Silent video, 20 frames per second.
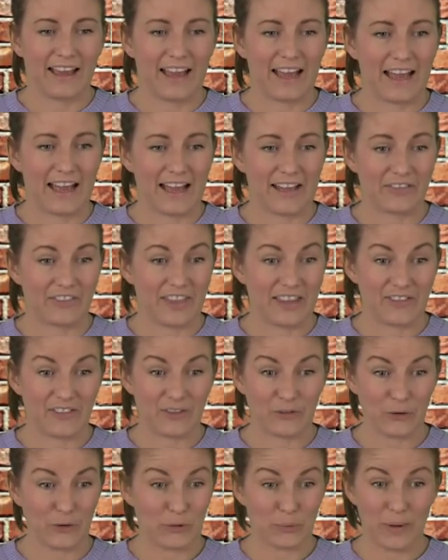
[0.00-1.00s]
and then
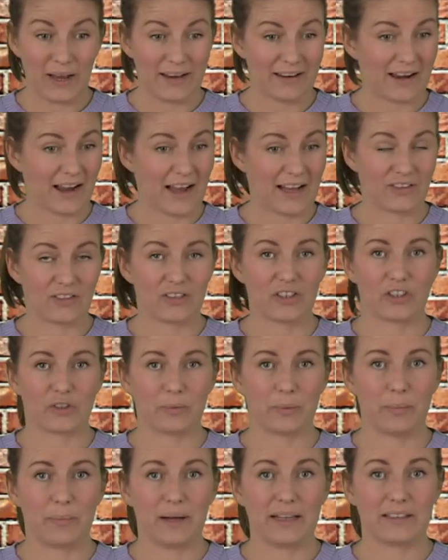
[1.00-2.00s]
just the white
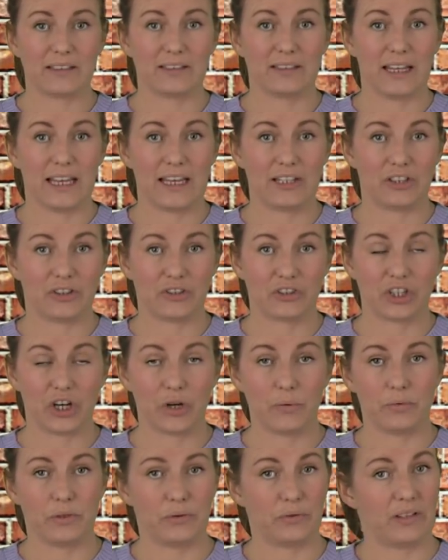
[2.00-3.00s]
cardstock's been matte and layered on
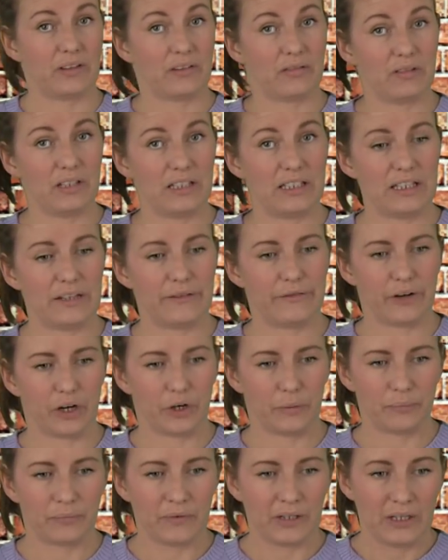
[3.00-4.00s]
top using 3D
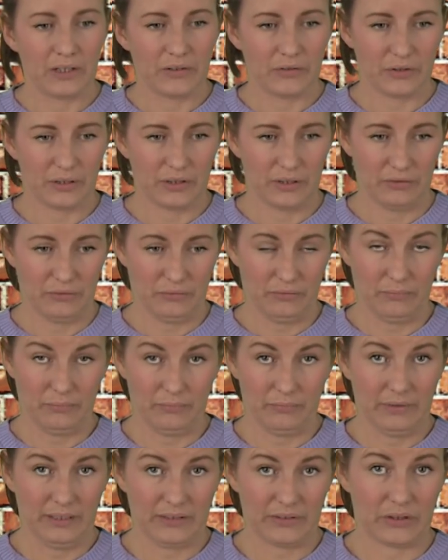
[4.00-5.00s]
foam. So you,
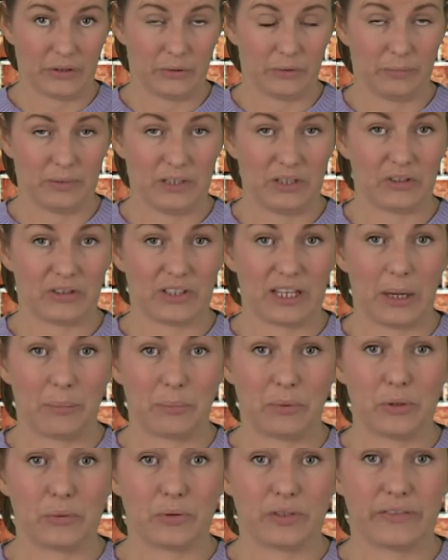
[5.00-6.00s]
excuse me, you just
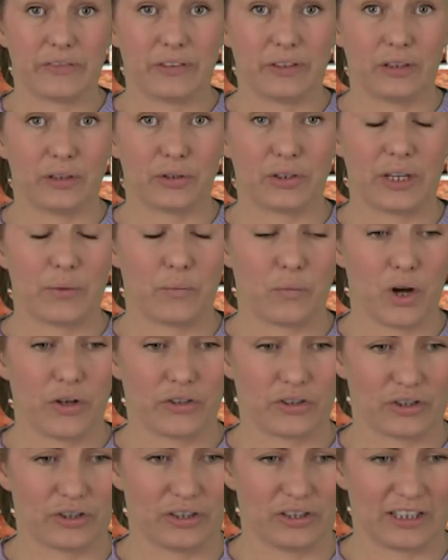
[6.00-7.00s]
get a beautiful looking
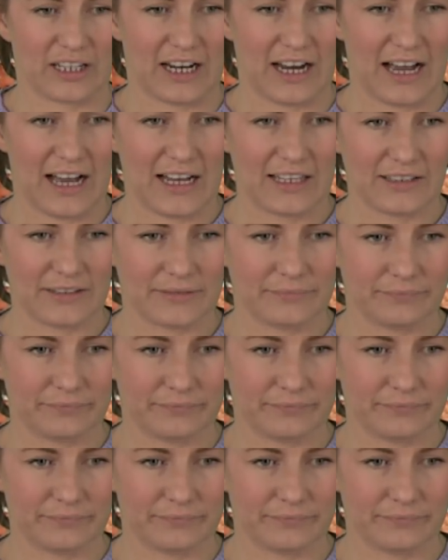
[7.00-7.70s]
watercolour card.